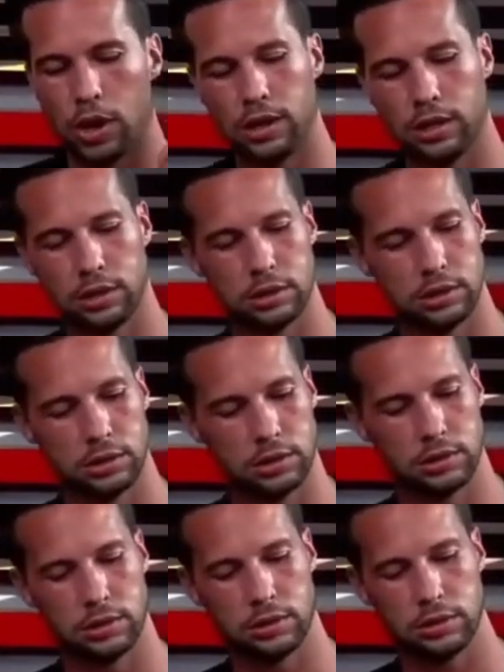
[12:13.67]

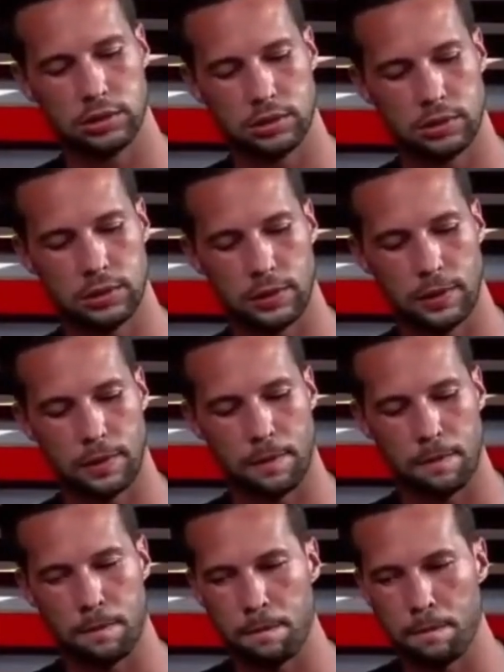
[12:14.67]

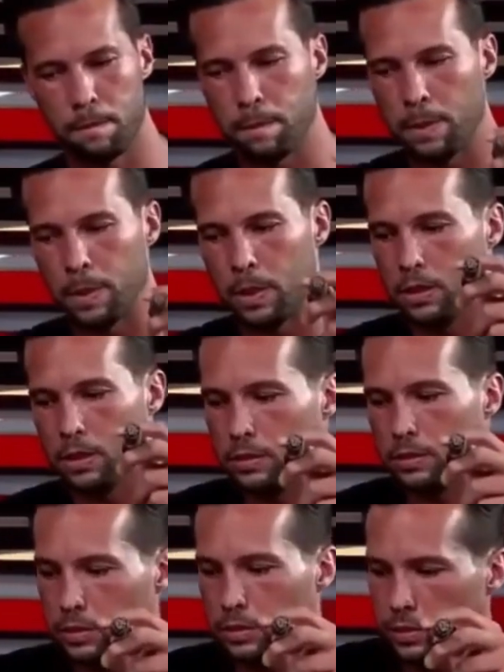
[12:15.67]

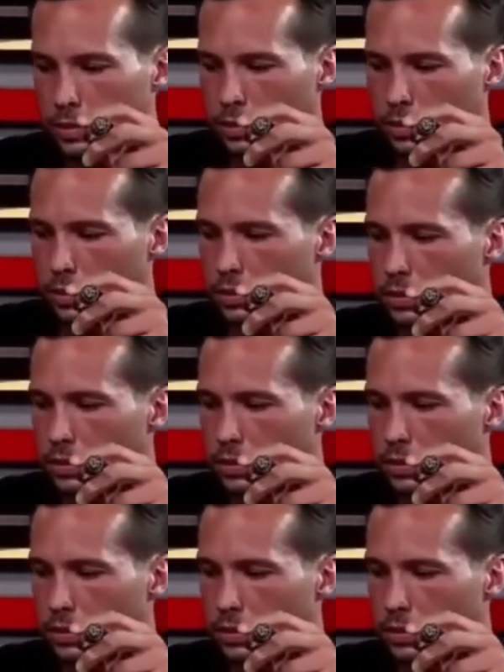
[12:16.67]
No words are spoken by the person on screen.